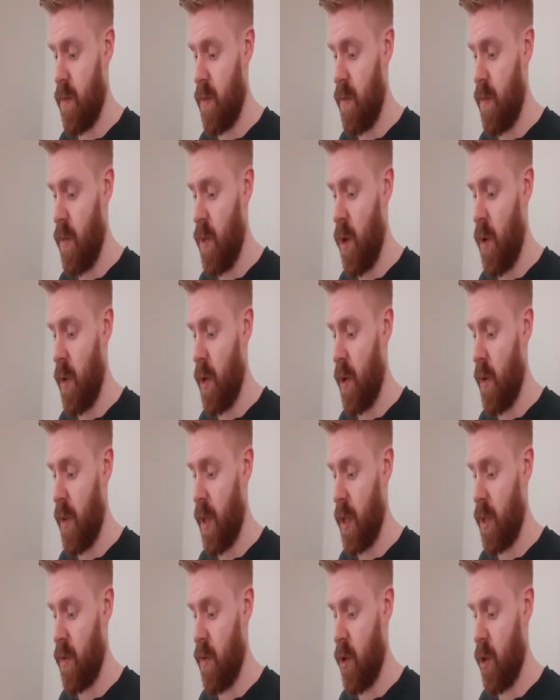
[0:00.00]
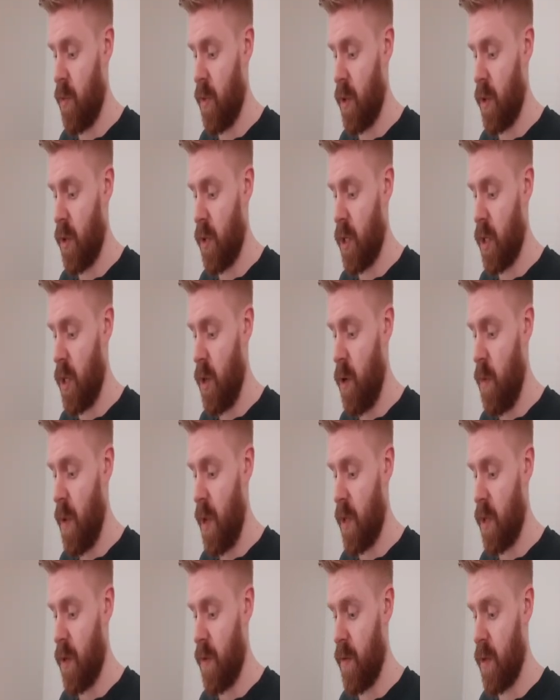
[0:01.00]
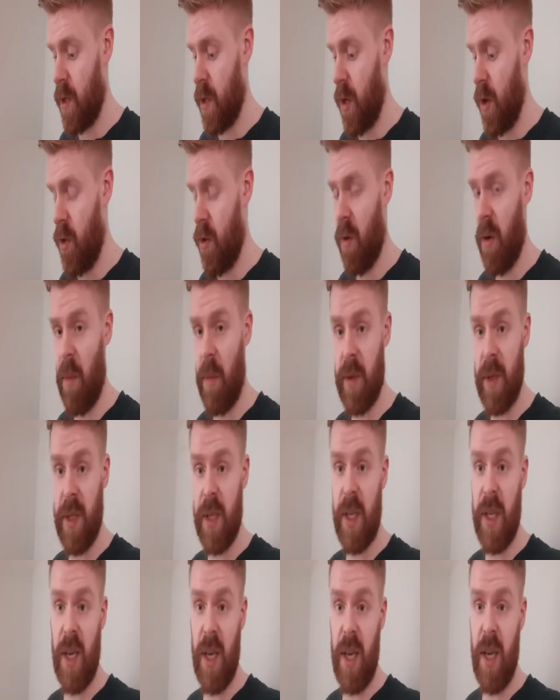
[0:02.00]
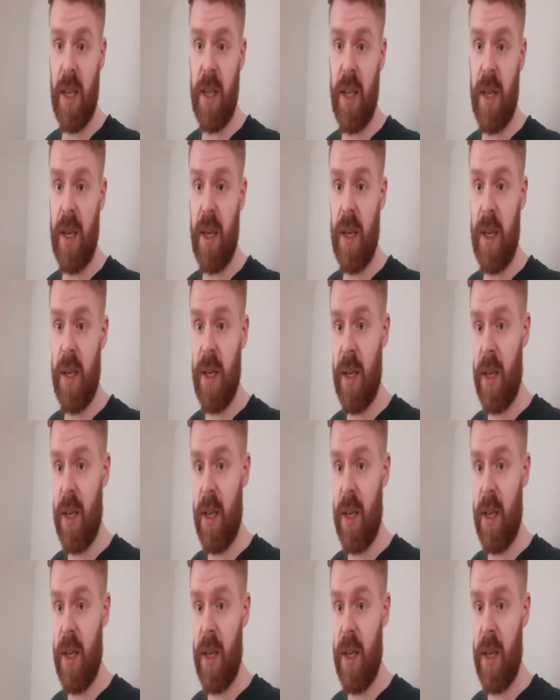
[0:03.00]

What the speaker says: no idea what that's worth, but I've got two bits of Sergio Ramos' kit in there.